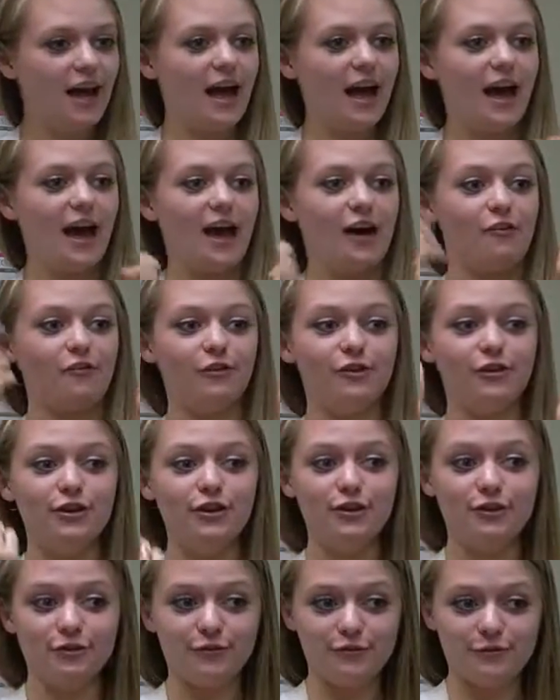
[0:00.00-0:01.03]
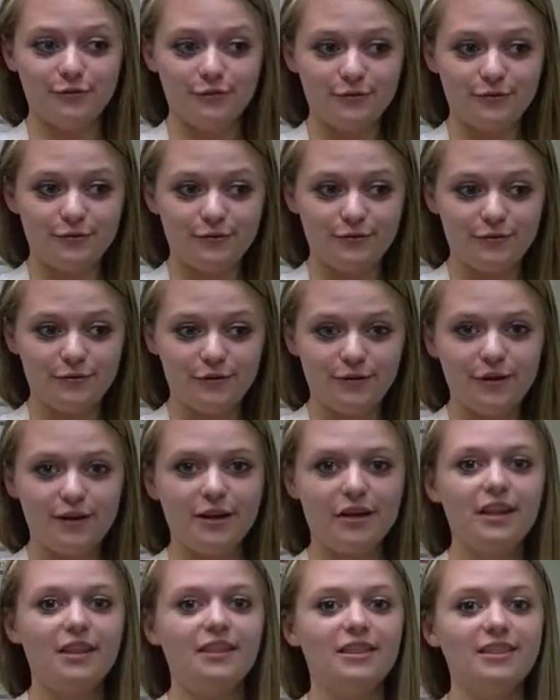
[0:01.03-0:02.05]
How are you?
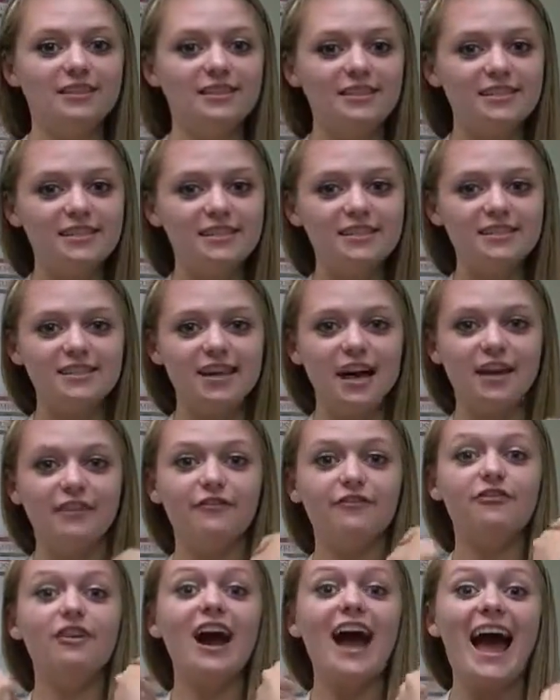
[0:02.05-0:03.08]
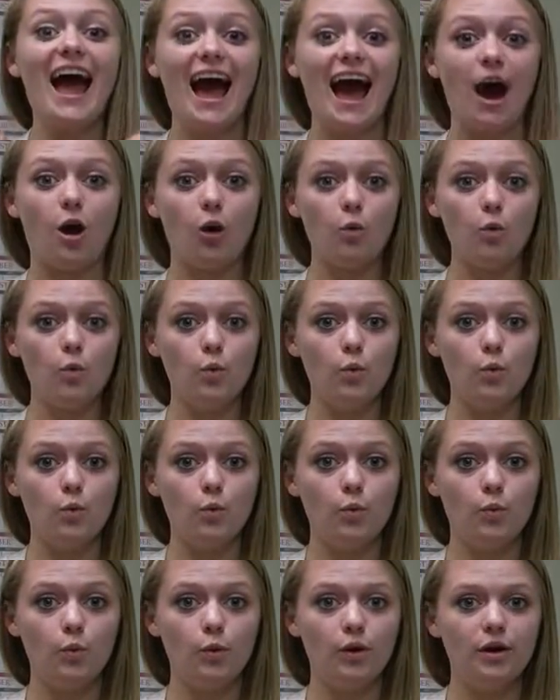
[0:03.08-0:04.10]
This is the sign for how.
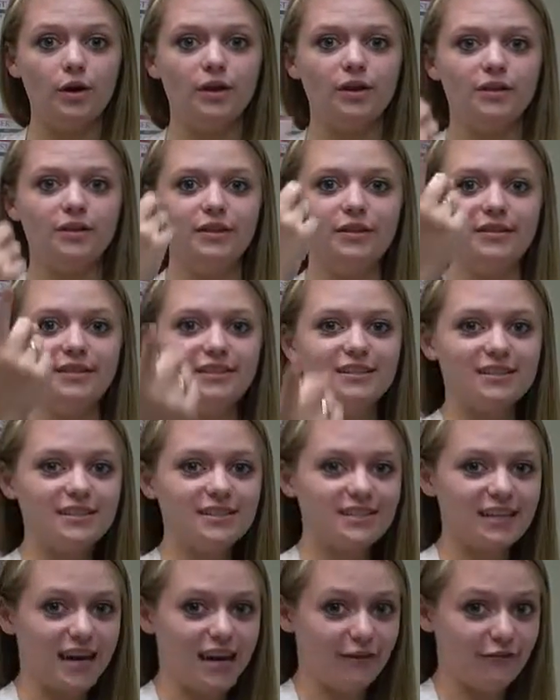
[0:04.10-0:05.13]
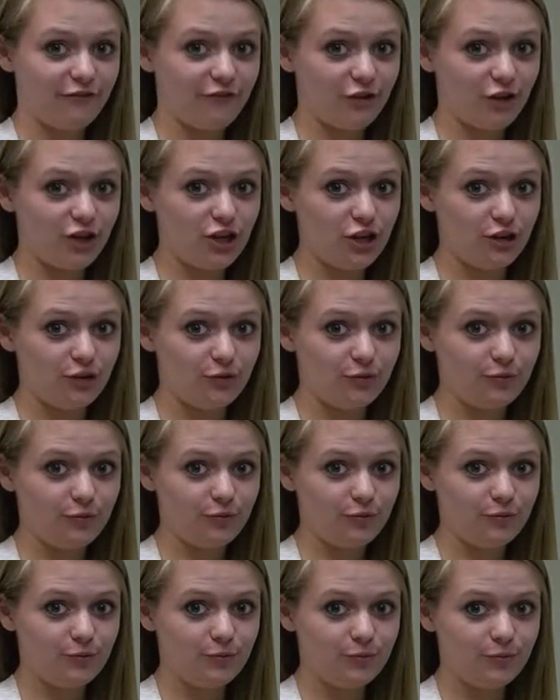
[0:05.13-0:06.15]
This is the sign for you.
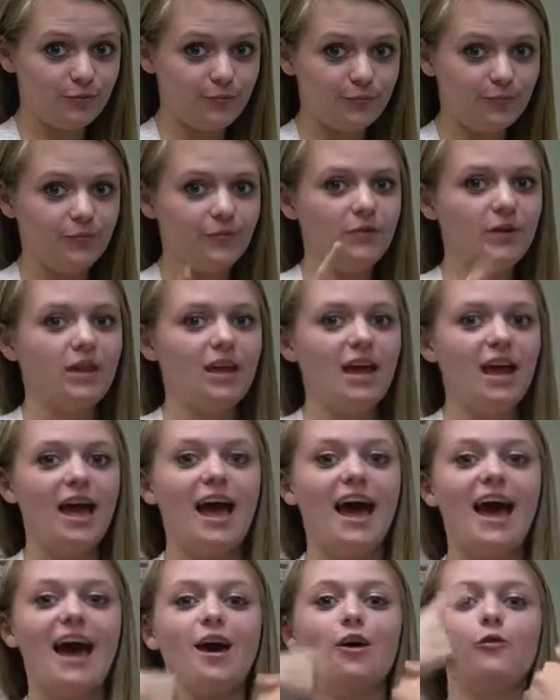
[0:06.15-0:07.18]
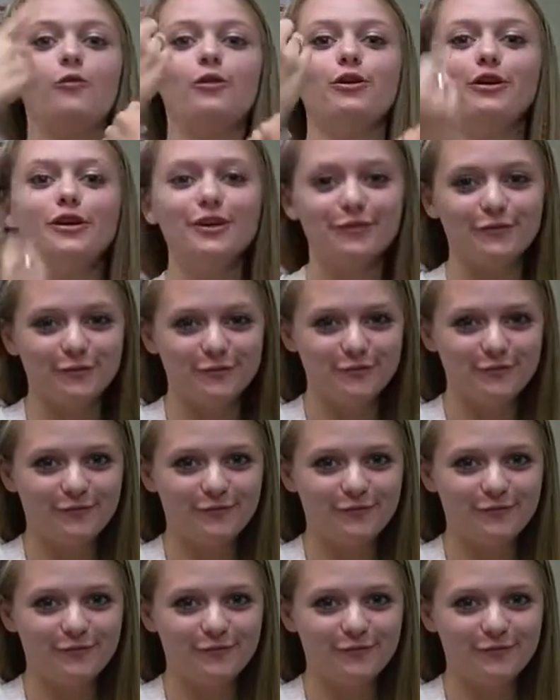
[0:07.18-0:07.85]
How are you?